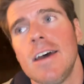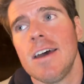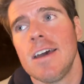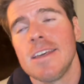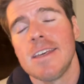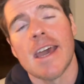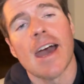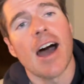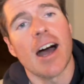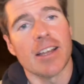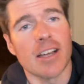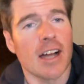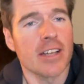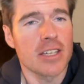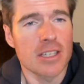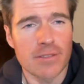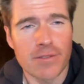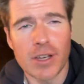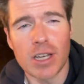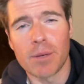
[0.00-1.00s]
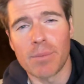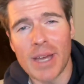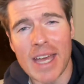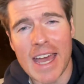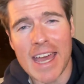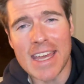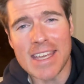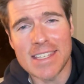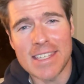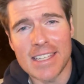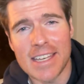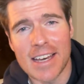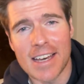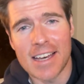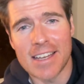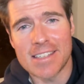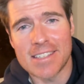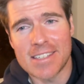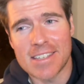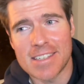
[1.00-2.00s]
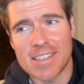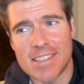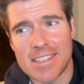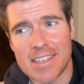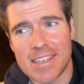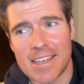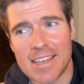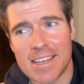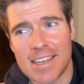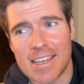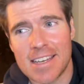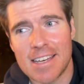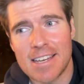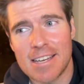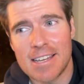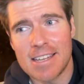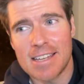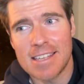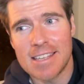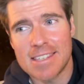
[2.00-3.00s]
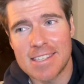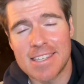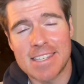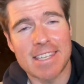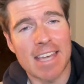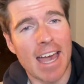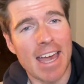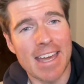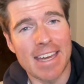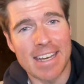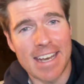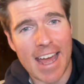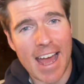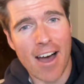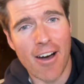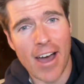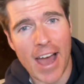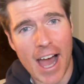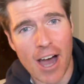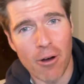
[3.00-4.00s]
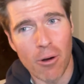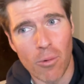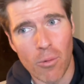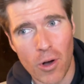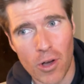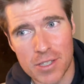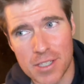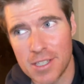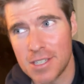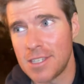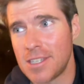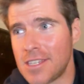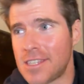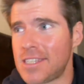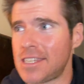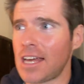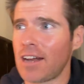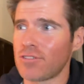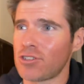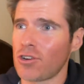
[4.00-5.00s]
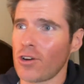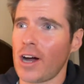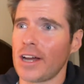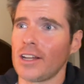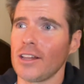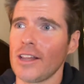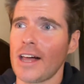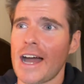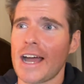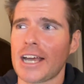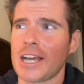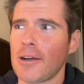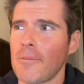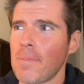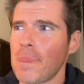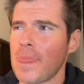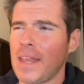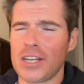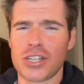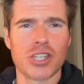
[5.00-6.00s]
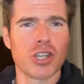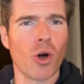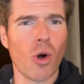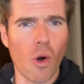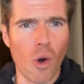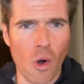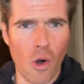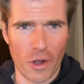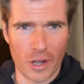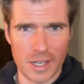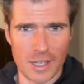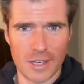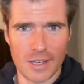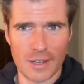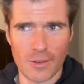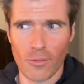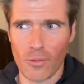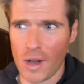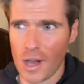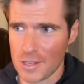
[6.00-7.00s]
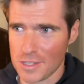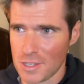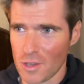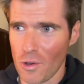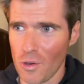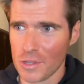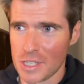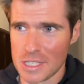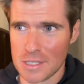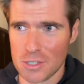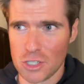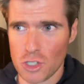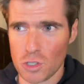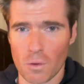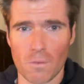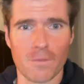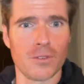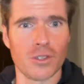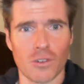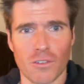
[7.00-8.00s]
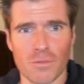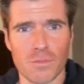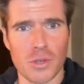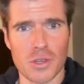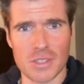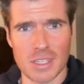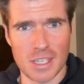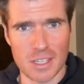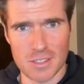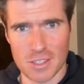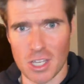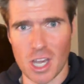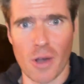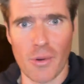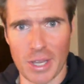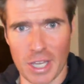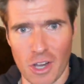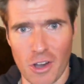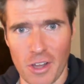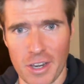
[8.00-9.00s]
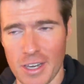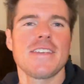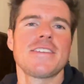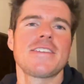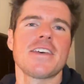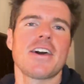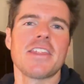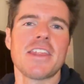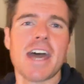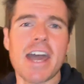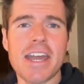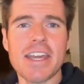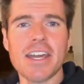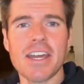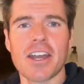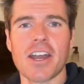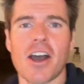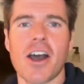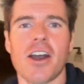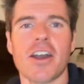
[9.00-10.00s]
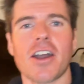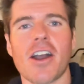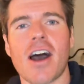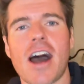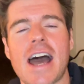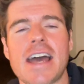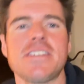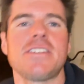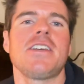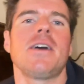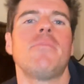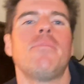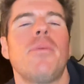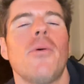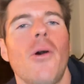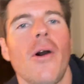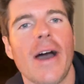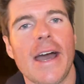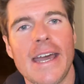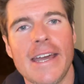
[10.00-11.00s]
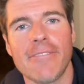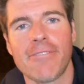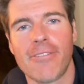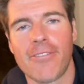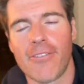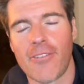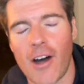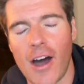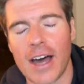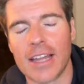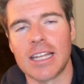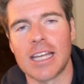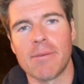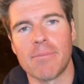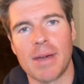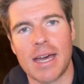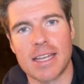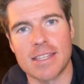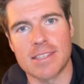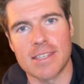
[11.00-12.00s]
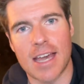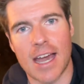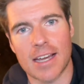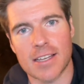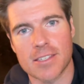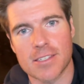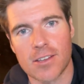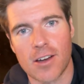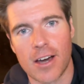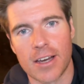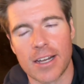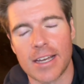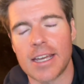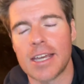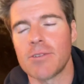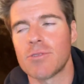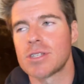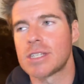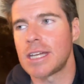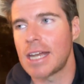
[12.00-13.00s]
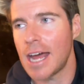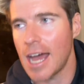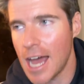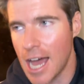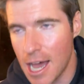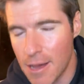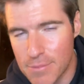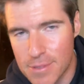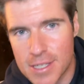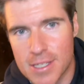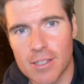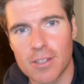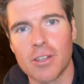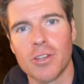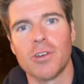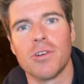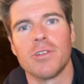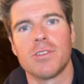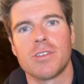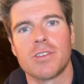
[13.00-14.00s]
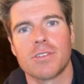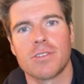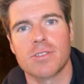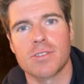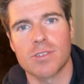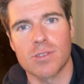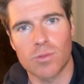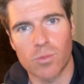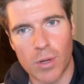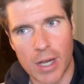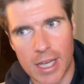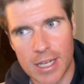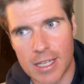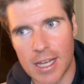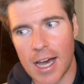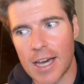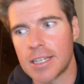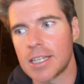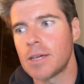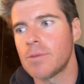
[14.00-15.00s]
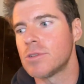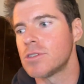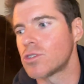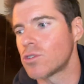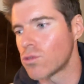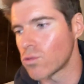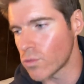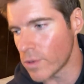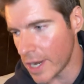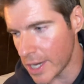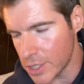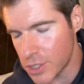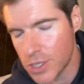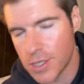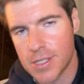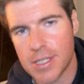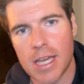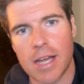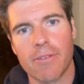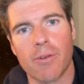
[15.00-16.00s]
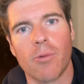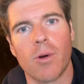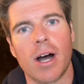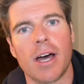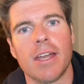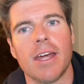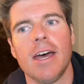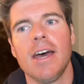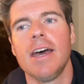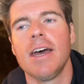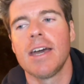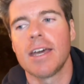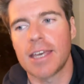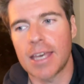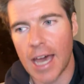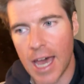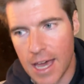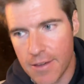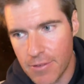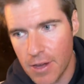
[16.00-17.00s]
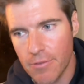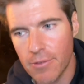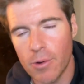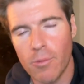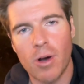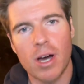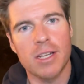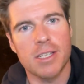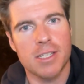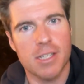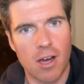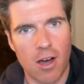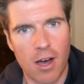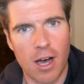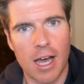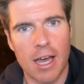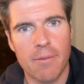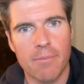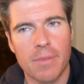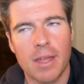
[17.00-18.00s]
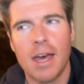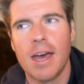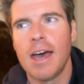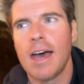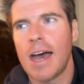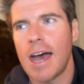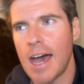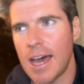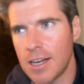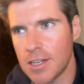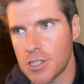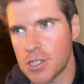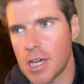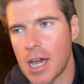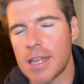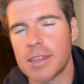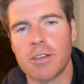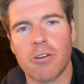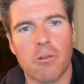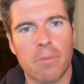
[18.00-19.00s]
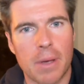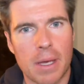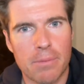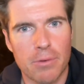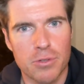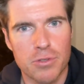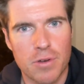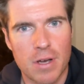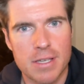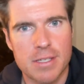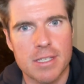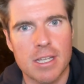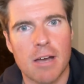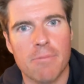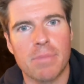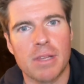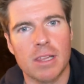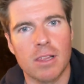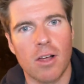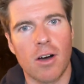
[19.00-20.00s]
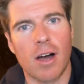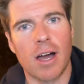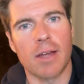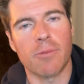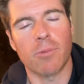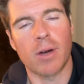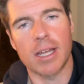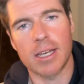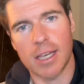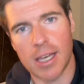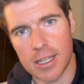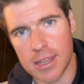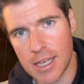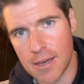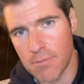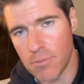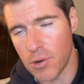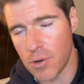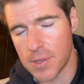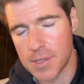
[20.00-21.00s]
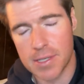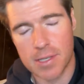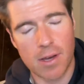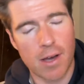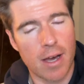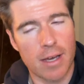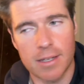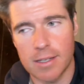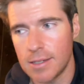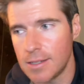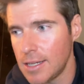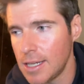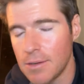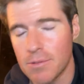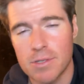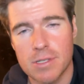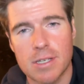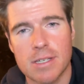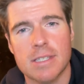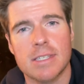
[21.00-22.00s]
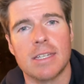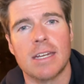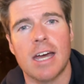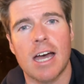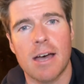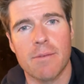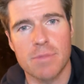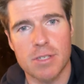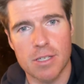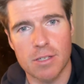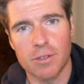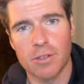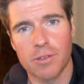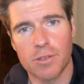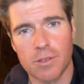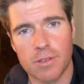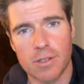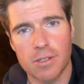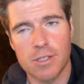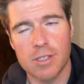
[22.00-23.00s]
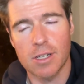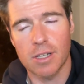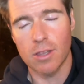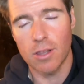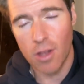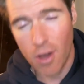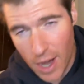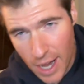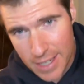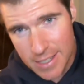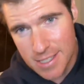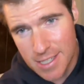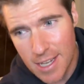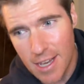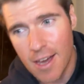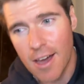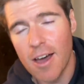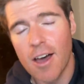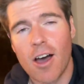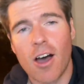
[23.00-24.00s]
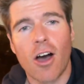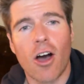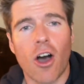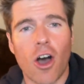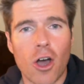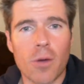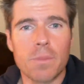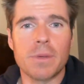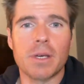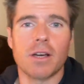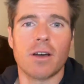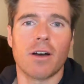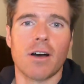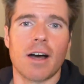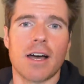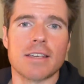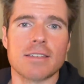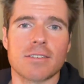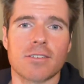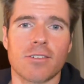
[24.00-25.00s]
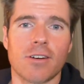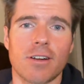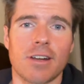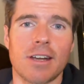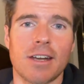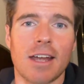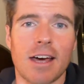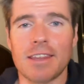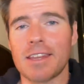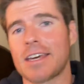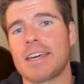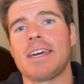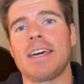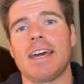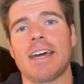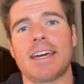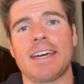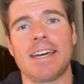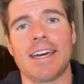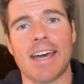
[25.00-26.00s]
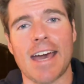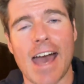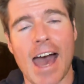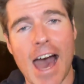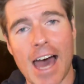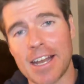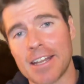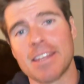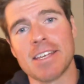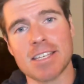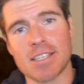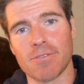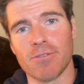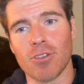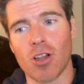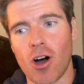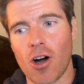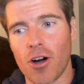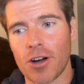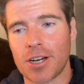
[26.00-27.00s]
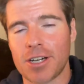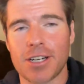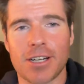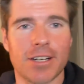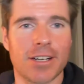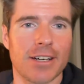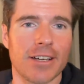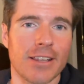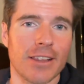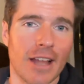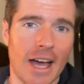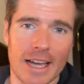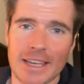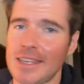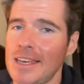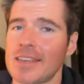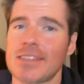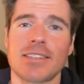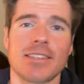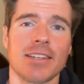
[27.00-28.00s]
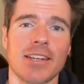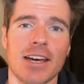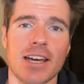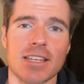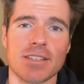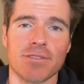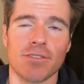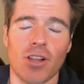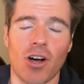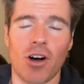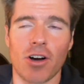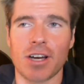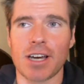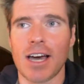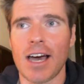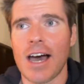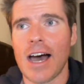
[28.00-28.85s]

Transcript: yeah, I just figured it'd be easier just to say it now how it was instead of trying to like talk whilst all this doof doof music is going on. So there you go, guys. Your boy finally met Zack Snyder. He was an absolute sweetheart. He was gracious to everyone, gave everyone time, had a chat. There were people dressed up in line waiting to get their book signed, and he was just an absolute delight. Hope you guys got another kick out of this vlog, like yesterday's vlog.